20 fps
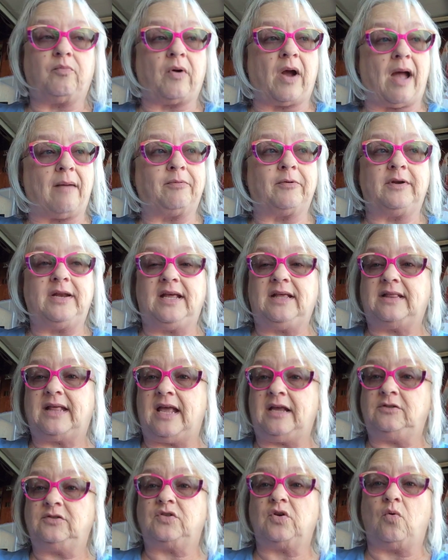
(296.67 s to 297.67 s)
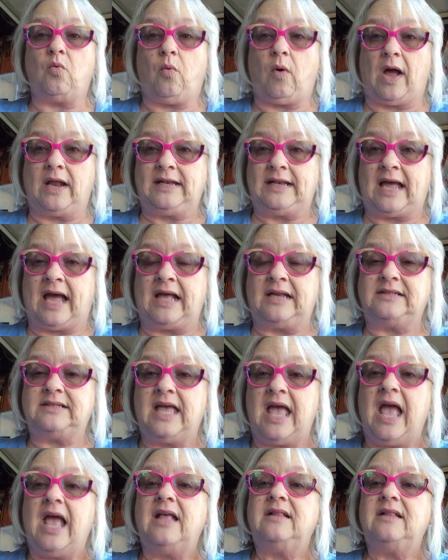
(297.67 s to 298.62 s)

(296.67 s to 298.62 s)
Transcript: property things or whatnot,